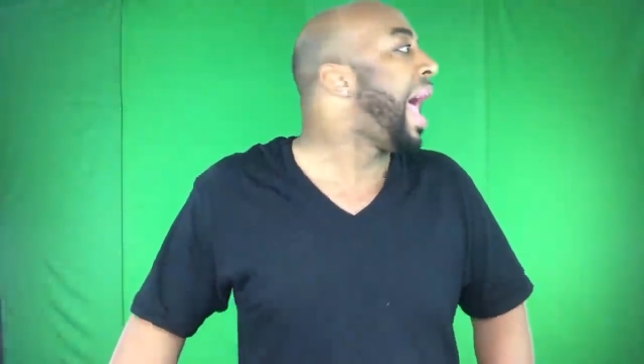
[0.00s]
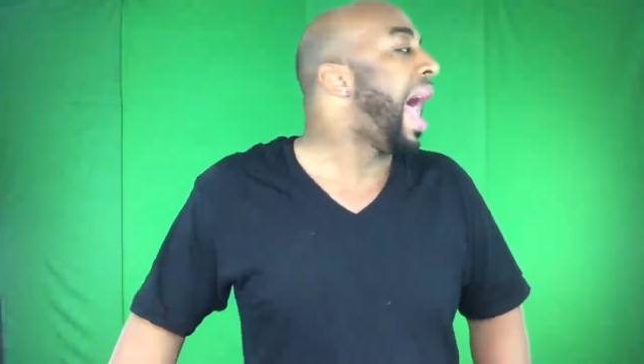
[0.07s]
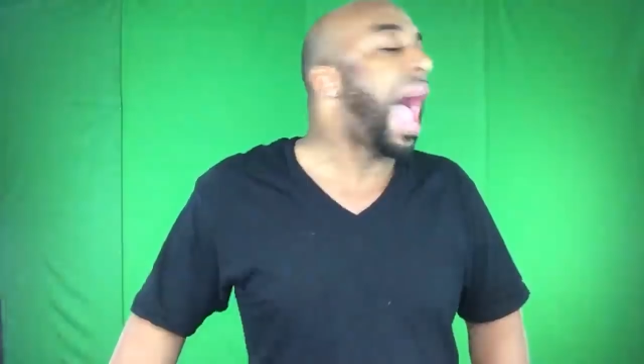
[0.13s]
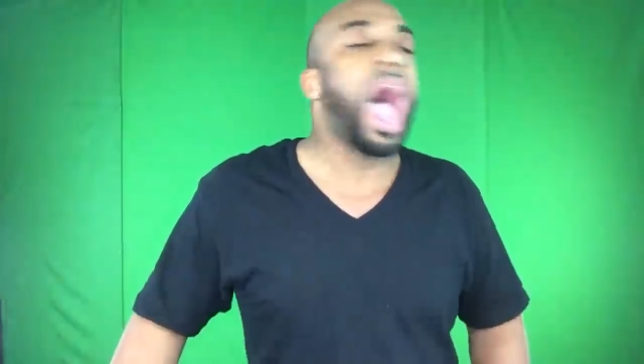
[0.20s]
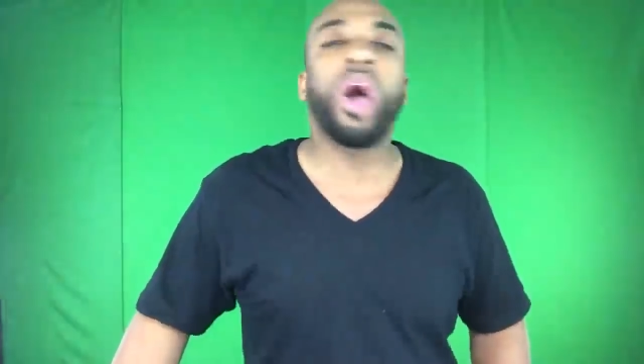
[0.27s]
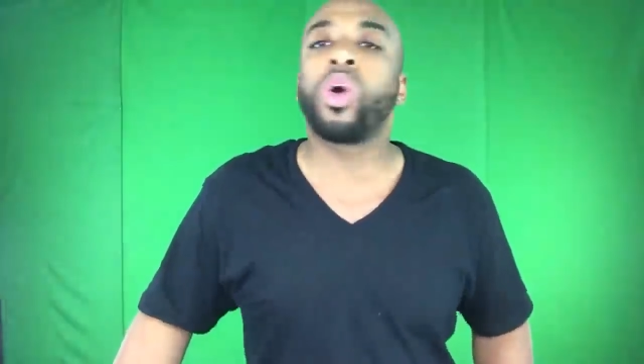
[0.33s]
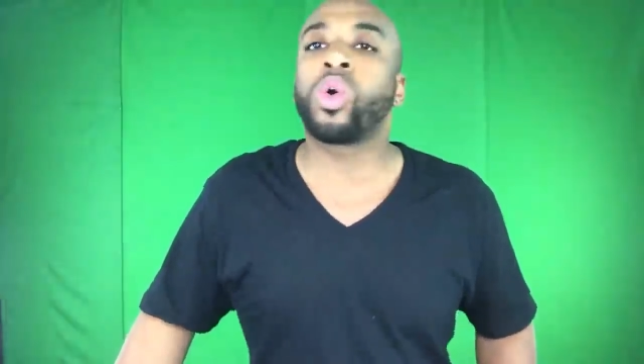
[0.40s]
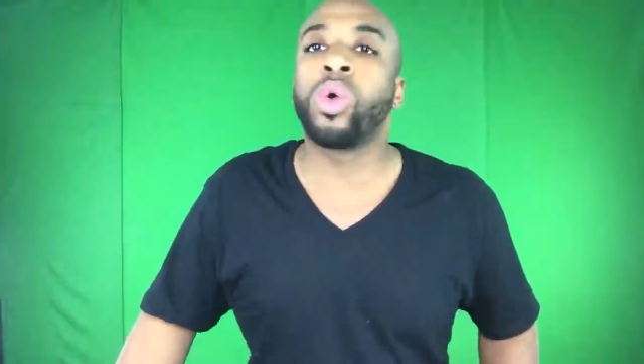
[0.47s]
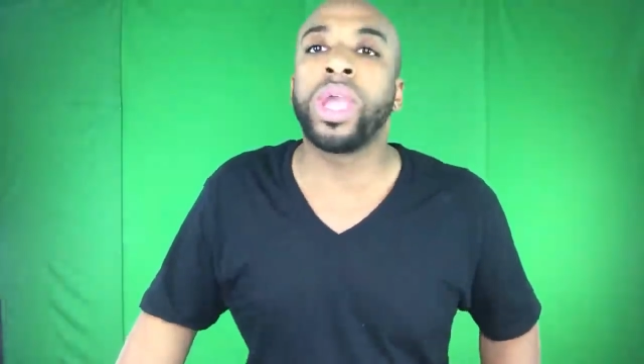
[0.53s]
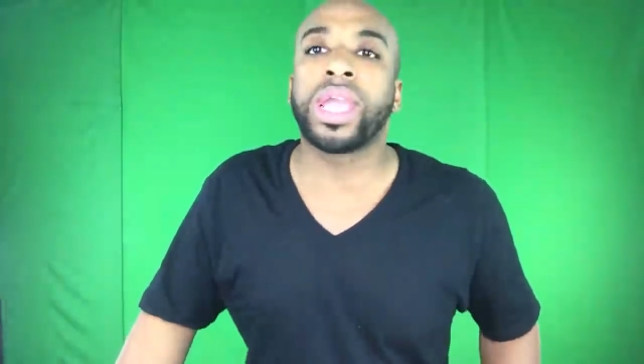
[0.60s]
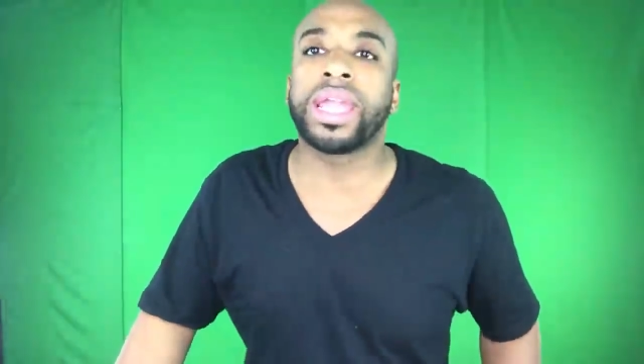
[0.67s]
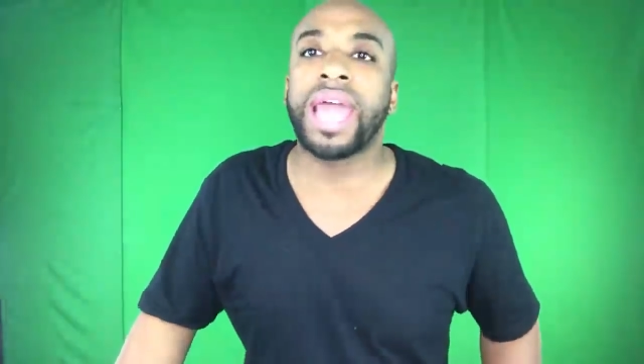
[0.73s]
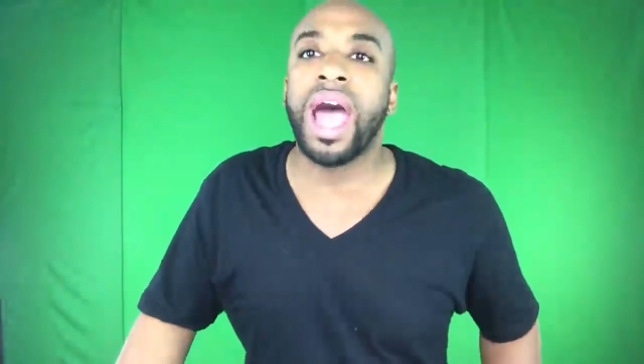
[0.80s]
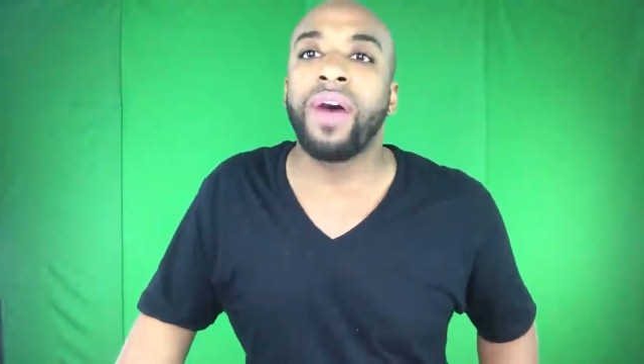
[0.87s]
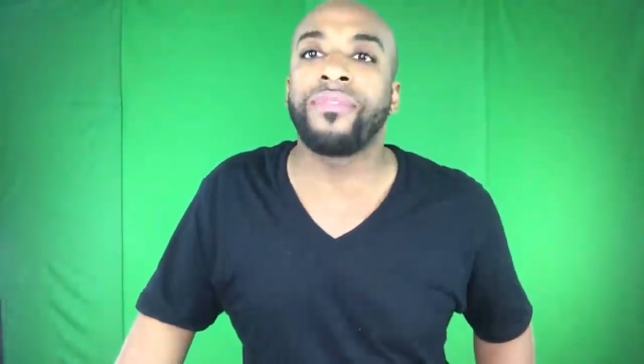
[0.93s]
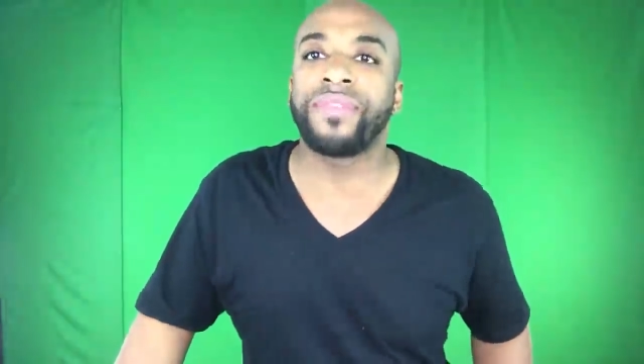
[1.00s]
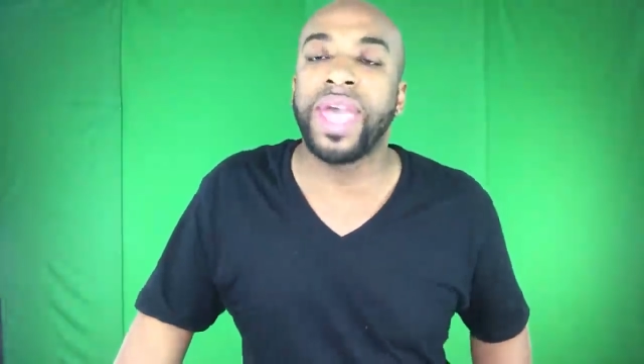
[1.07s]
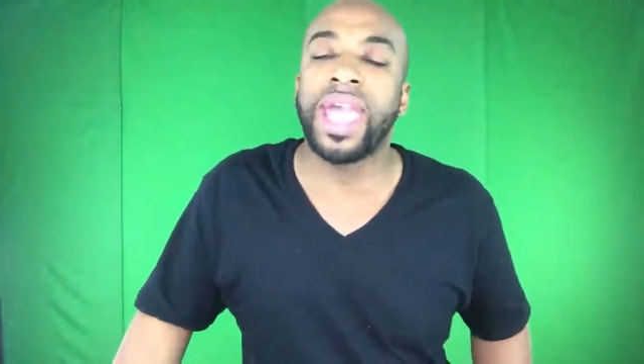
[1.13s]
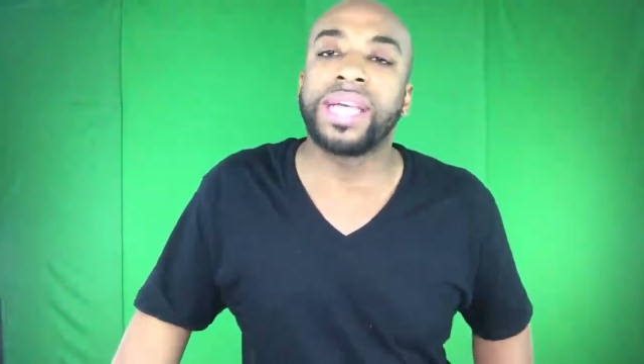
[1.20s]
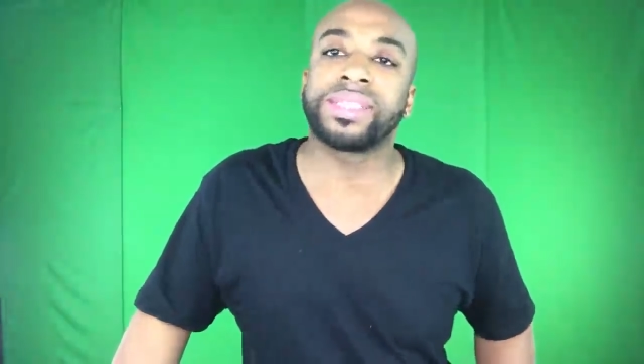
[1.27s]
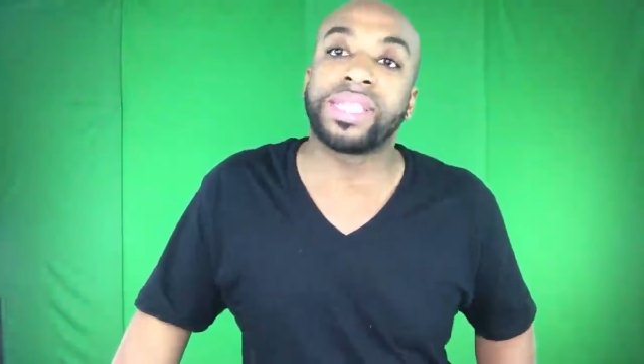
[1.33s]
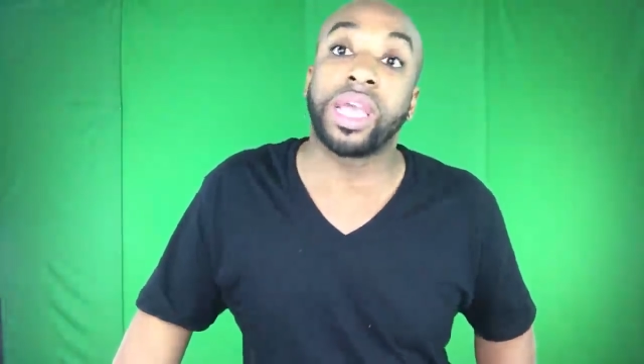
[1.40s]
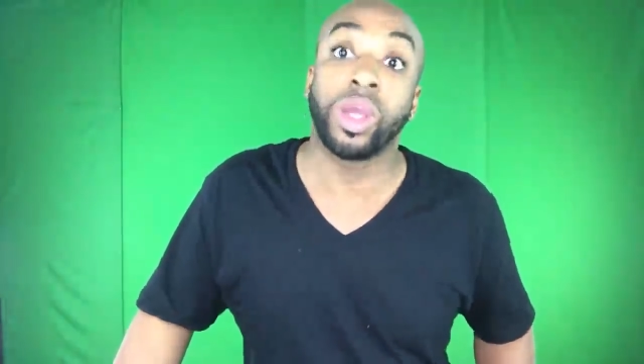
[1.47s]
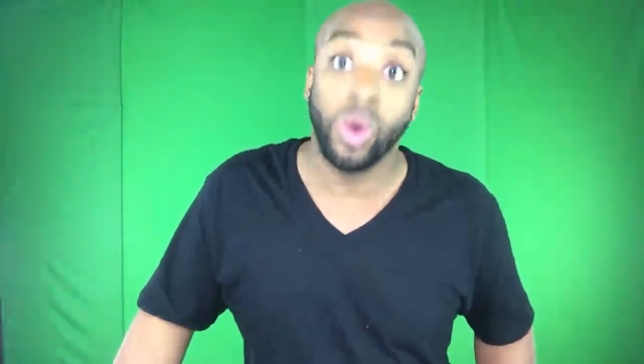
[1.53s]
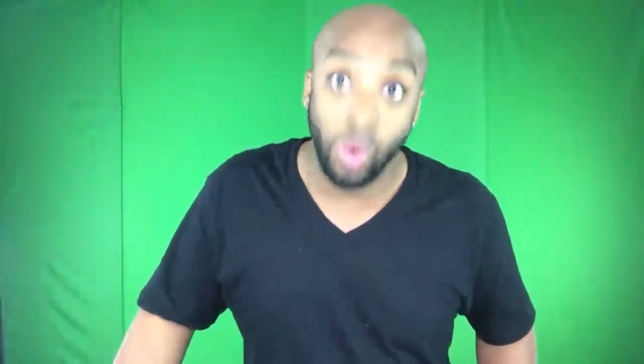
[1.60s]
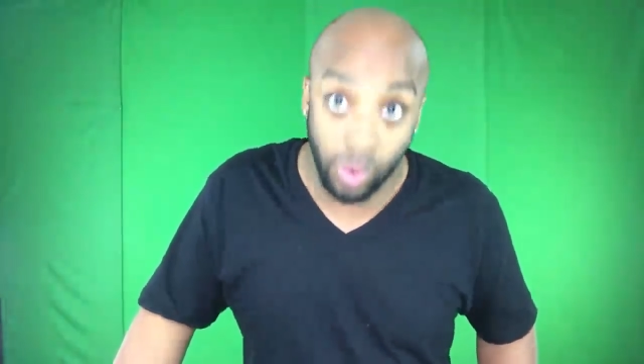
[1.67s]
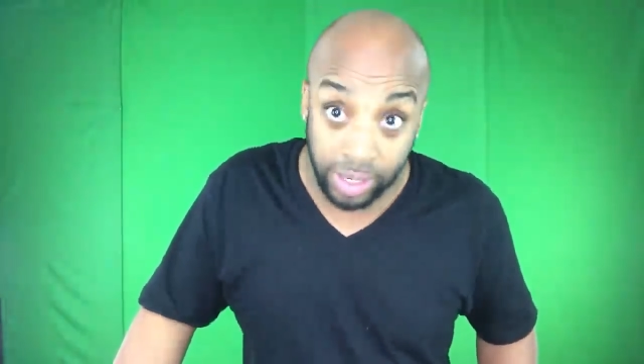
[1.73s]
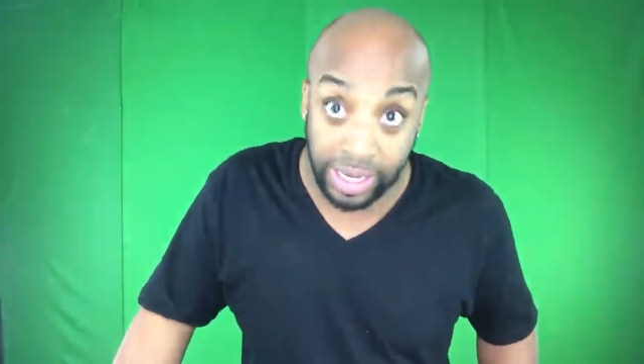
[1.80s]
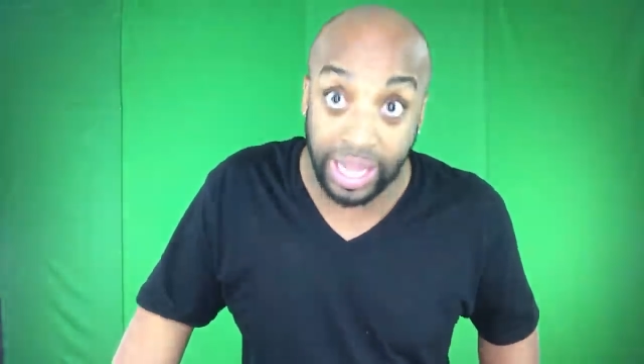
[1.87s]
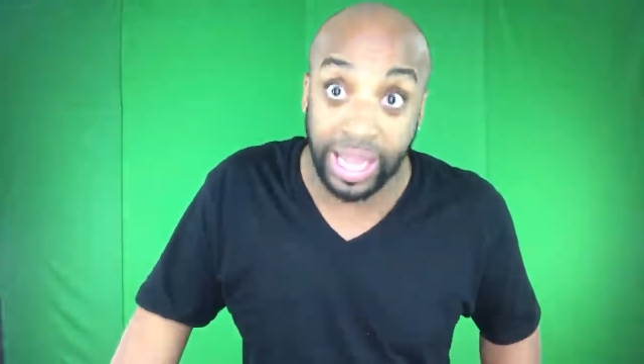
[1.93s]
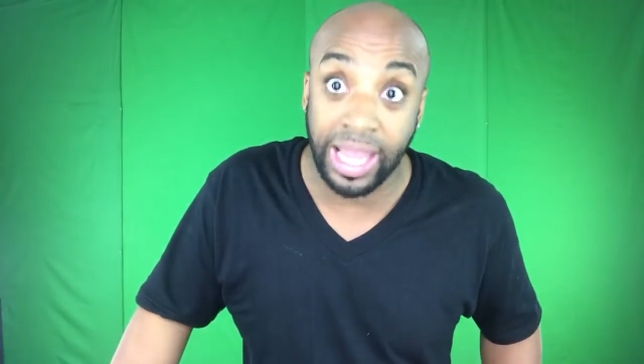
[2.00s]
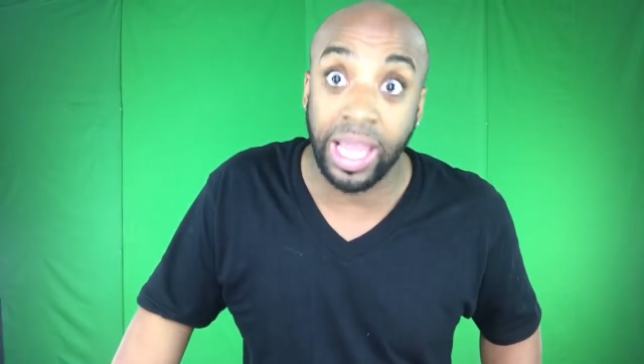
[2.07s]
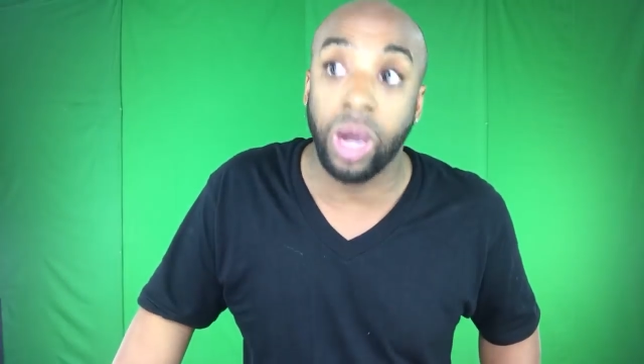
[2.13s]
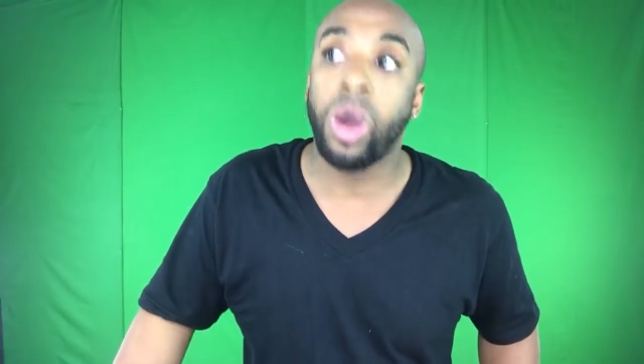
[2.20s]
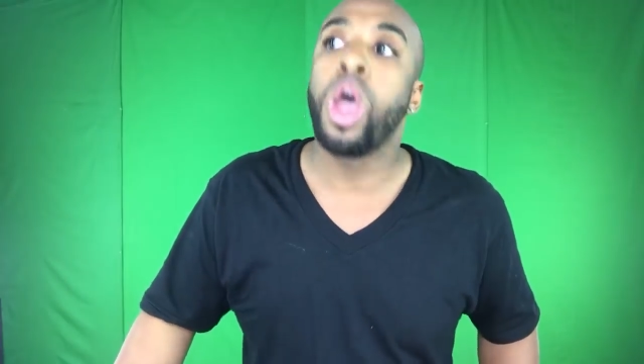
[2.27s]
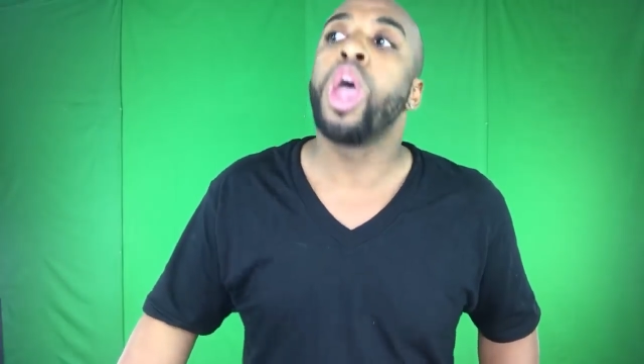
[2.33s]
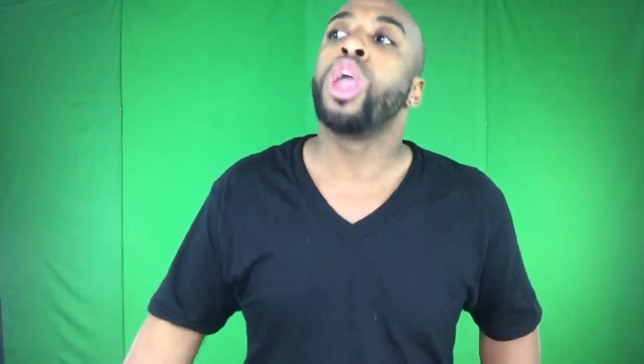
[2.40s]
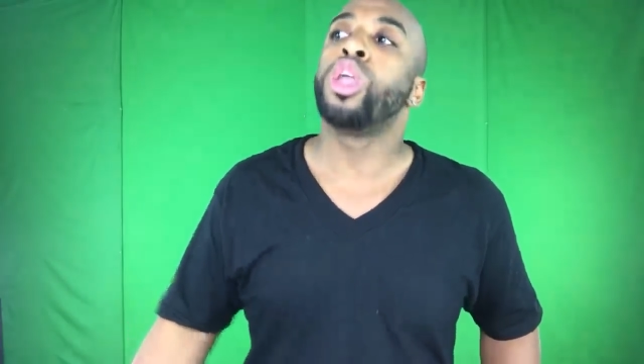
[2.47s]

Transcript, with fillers: how quick and how fast they're going to hell,